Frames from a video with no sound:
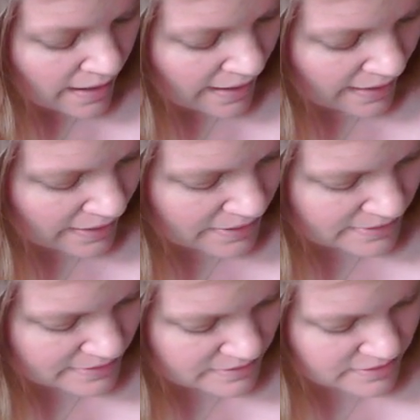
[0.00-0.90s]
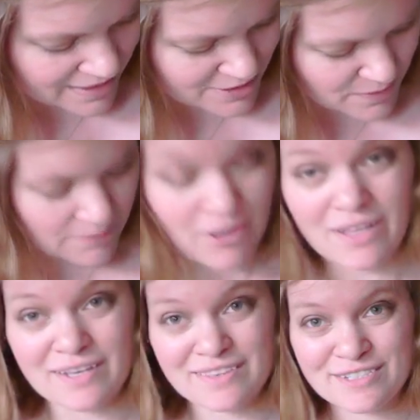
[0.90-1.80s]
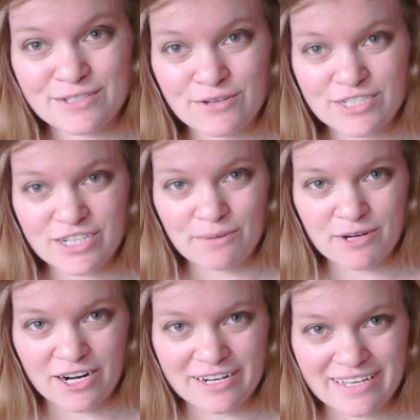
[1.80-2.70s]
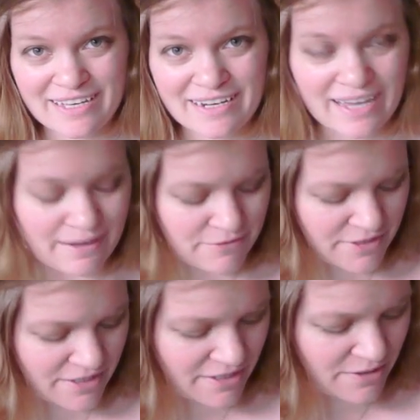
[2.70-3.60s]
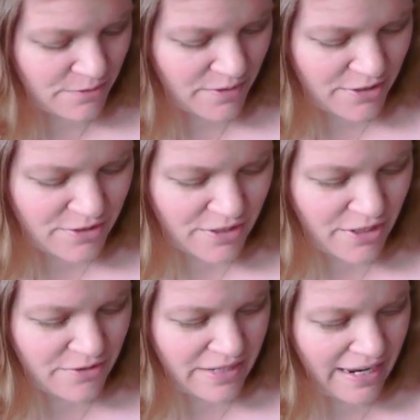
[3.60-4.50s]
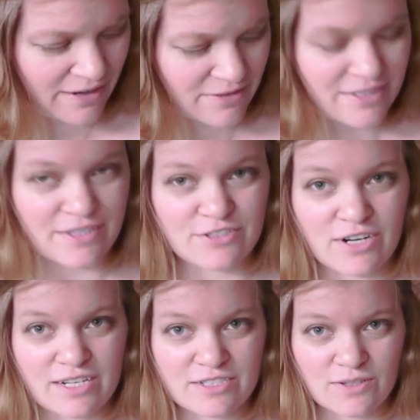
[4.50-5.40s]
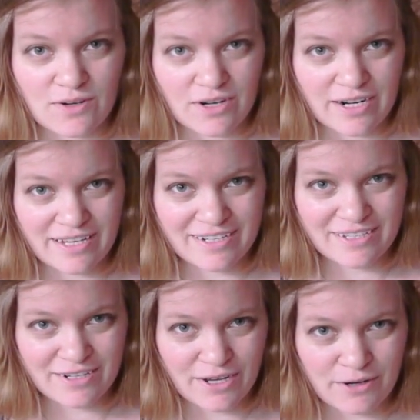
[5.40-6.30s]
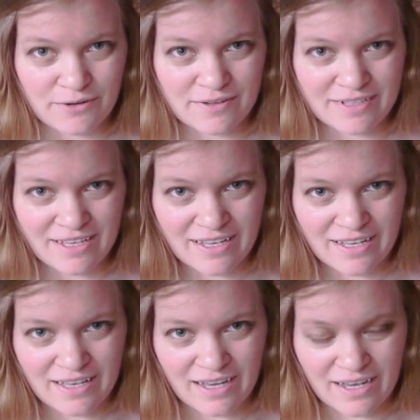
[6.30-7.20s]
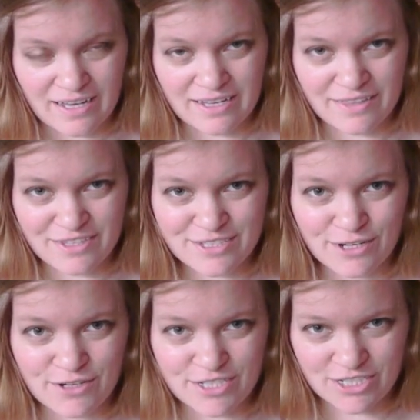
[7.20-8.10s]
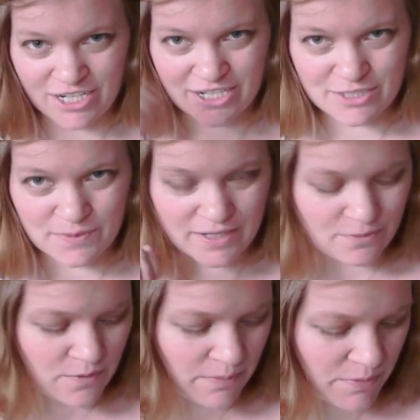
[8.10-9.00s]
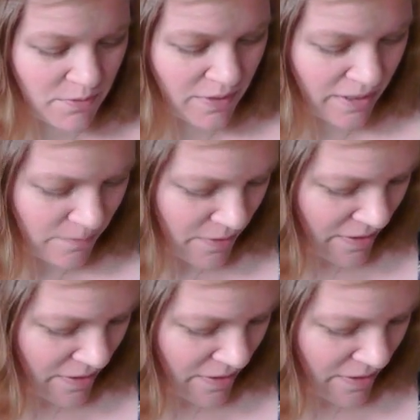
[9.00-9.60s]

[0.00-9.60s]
And that's why I'm calling it the soda shop cardigan, after when you could go down to the drugstore and, you know, the soda jerks would whip you up